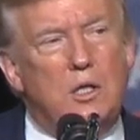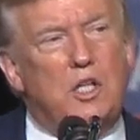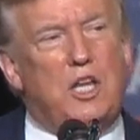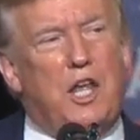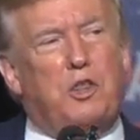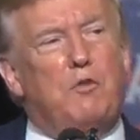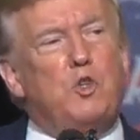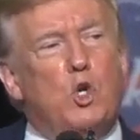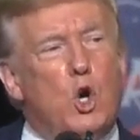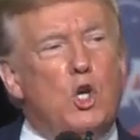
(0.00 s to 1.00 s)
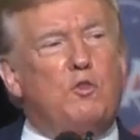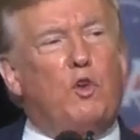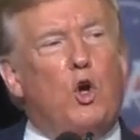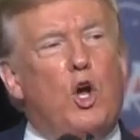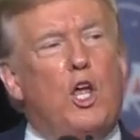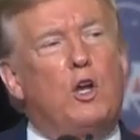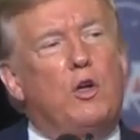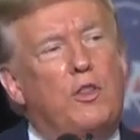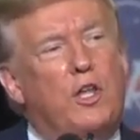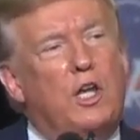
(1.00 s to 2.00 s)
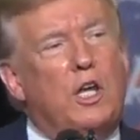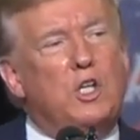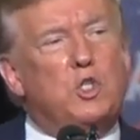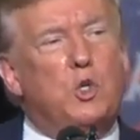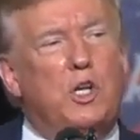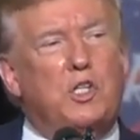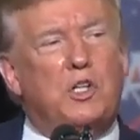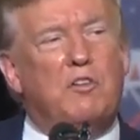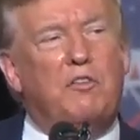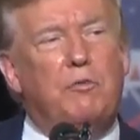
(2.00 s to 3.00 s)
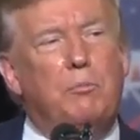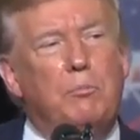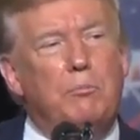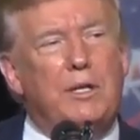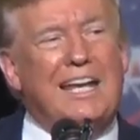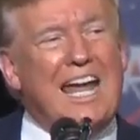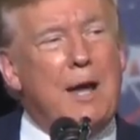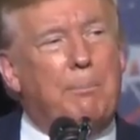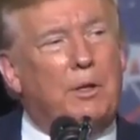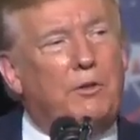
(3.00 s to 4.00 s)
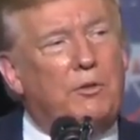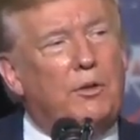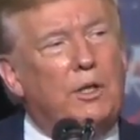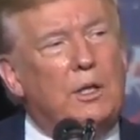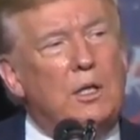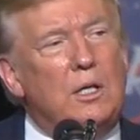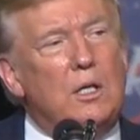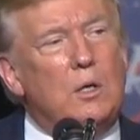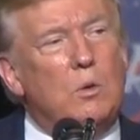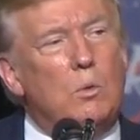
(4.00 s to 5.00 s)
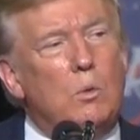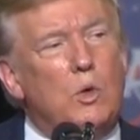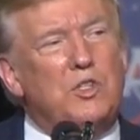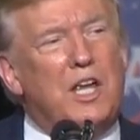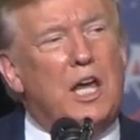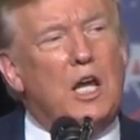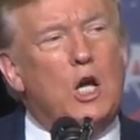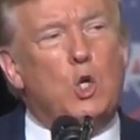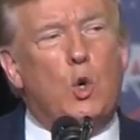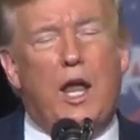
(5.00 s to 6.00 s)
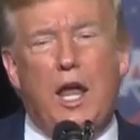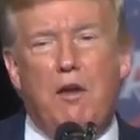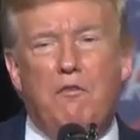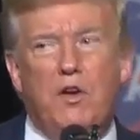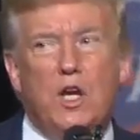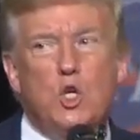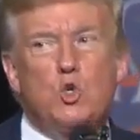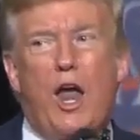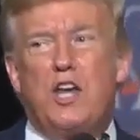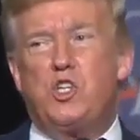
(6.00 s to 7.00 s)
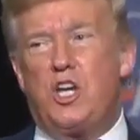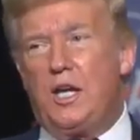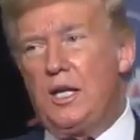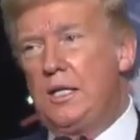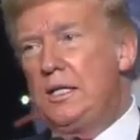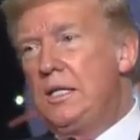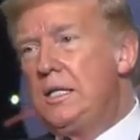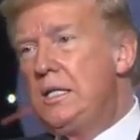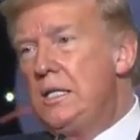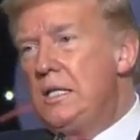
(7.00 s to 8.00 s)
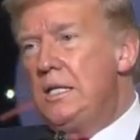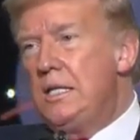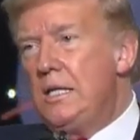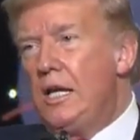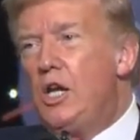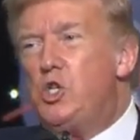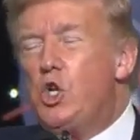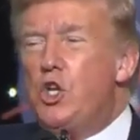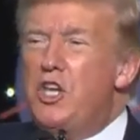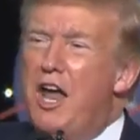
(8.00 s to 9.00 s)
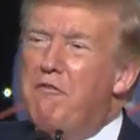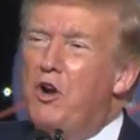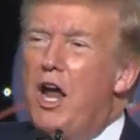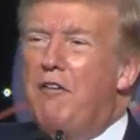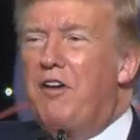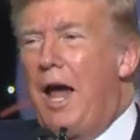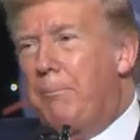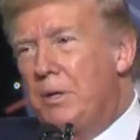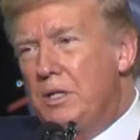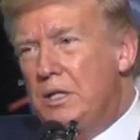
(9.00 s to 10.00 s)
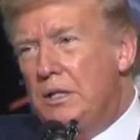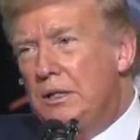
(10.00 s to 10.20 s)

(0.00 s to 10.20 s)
The death of George Floyd on the streets of Minneapolis was a grave tragedy. It should never have happened.